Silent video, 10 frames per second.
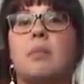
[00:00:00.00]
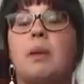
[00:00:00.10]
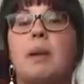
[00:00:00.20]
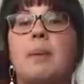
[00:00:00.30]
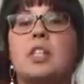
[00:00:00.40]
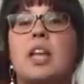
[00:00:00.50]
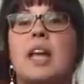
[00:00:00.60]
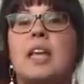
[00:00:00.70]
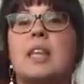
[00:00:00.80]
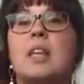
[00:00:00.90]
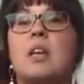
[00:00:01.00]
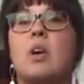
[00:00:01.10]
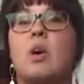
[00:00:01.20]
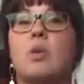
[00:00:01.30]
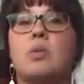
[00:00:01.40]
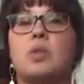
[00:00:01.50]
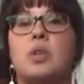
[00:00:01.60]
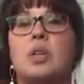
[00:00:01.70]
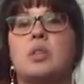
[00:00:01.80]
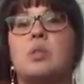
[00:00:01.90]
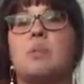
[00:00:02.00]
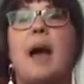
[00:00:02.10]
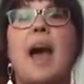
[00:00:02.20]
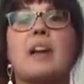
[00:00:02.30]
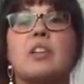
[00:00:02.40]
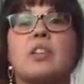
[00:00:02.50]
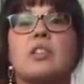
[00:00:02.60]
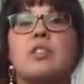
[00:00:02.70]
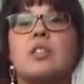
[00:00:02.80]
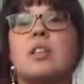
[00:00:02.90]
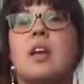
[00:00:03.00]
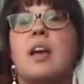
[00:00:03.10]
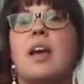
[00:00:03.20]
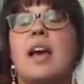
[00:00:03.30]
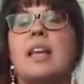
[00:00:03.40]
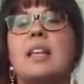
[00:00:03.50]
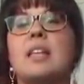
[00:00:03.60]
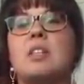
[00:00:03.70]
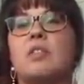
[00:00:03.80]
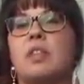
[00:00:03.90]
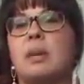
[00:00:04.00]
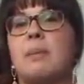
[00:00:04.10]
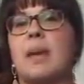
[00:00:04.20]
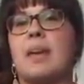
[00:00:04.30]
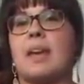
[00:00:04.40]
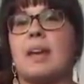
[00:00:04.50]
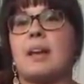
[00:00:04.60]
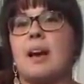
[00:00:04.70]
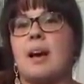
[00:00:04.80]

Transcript: Pretty much anything goes. You can do patterns, anything to really make it